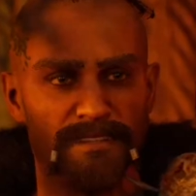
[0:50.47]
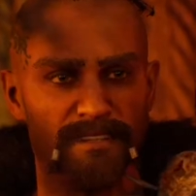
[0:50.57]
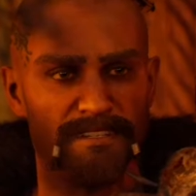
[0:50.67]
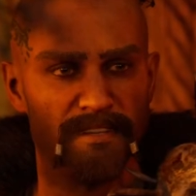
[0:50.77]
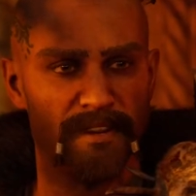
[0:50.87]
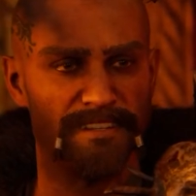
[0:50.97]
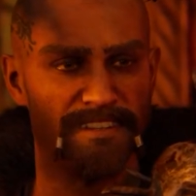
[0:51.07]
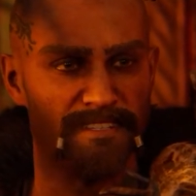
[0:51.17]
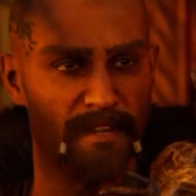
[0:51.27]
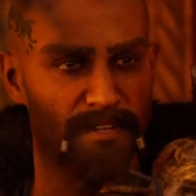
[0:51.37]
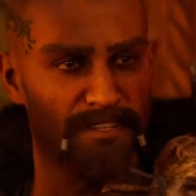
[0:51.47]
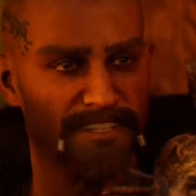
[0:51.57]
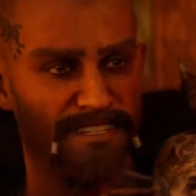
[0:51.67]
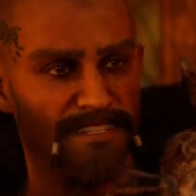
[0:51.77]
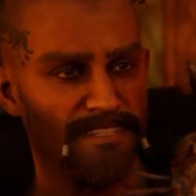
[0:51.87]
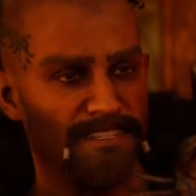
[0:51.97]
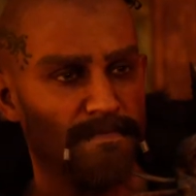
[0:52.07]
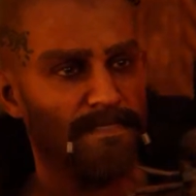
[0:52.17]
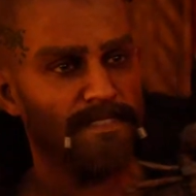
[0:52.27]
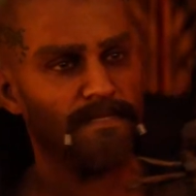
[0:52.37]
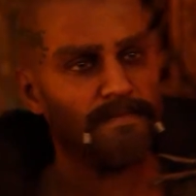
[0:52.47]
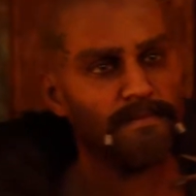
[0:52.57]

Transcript: Hasn't heard the stories, it seems.